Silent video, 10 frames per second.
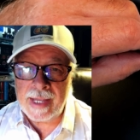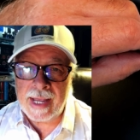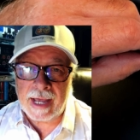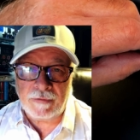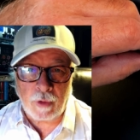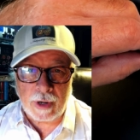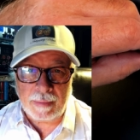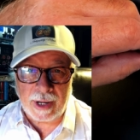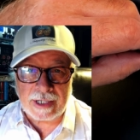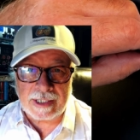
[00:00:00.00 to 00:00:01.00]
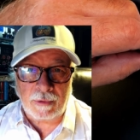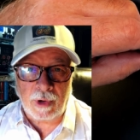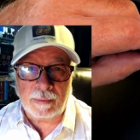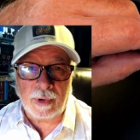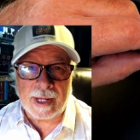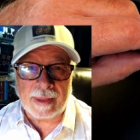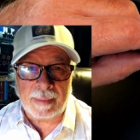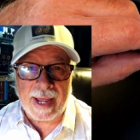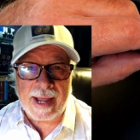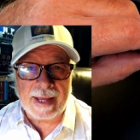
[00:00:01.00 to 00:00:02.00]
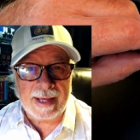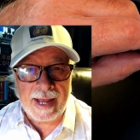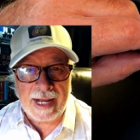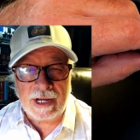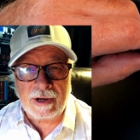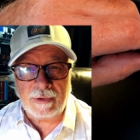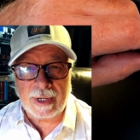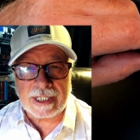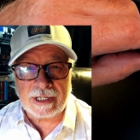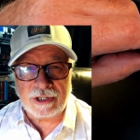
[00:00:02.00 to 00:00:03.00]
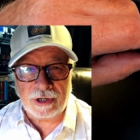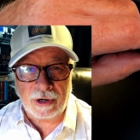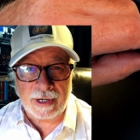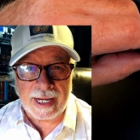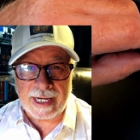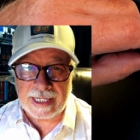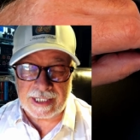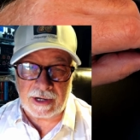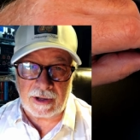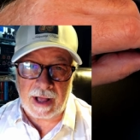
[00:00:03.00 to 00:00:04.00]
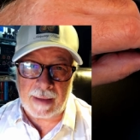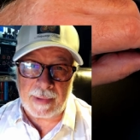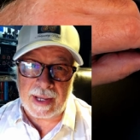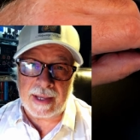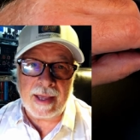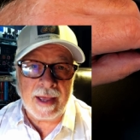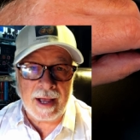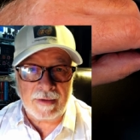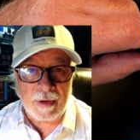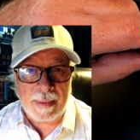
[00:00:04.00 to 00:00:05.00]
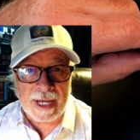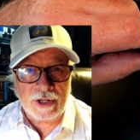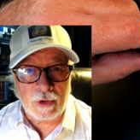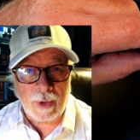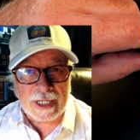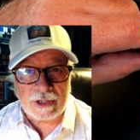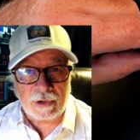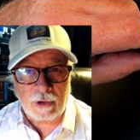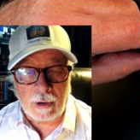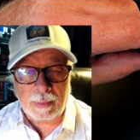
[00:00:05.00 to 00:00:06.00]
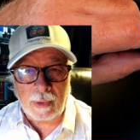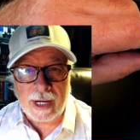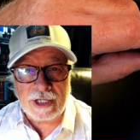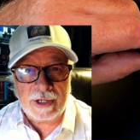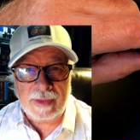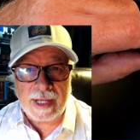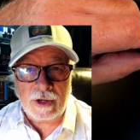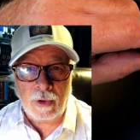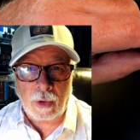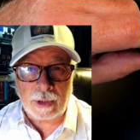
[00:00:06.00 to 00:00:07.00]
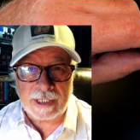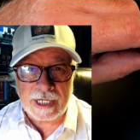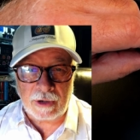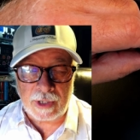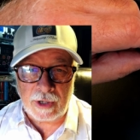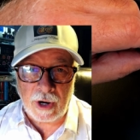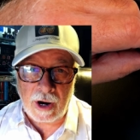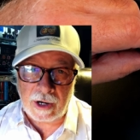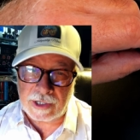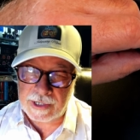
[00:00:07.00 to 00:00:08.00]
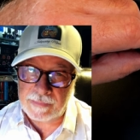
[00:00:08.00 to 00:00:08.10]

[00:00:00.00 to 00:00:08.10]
At 40 bucks, it won't break the bank, and you can rest assured it isn't a copy of a major Western corporation that you hold dear in your heart.